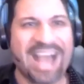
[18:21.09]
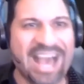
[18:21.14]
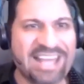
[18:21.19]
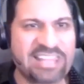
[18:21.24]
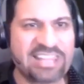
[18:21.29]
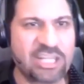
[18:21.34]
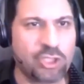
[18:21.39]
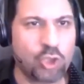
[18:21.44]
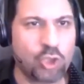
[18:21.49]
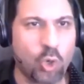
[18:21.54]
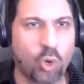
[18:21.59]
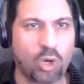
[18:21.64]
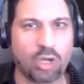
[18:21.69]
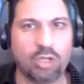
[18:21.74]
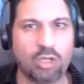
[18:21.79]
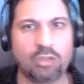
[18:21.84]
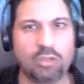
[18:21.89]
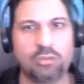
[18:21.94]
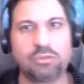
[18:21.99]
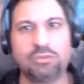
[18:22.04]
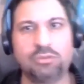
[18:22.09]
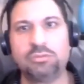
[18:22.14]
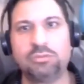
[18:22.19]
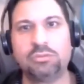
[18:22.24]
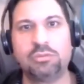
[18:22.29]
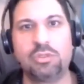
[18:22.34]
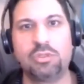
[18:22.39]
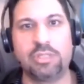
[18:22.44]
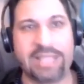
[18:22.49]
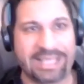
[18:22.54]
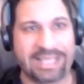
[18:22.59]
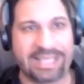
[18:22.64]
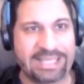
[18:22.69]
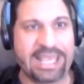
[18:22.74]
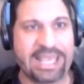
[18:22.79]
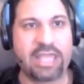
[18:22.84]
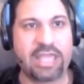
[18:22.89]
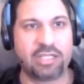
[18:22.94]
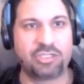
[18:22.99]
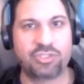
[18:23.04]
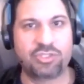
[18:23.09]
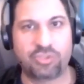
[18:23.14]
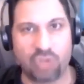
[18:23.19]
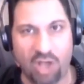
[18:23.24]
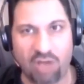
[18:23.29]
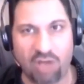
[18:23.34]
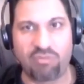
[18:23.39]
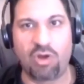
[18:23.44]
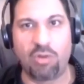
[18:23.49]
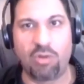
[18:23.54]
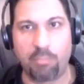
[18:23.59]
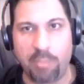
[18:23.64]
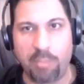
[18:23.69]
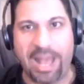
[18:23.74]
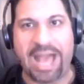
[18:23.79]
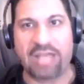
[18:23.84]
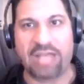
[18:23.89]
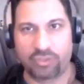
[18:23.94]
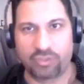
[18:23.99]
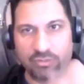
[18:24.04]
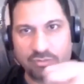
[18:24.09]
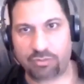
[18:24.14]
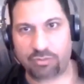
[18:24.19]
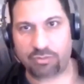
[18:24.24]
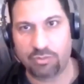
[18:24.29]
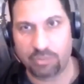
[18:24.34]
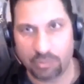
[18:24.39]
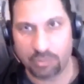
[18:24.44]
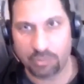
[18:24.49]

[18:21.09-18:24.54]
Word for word: at the door, the gates of ONPASSIVE,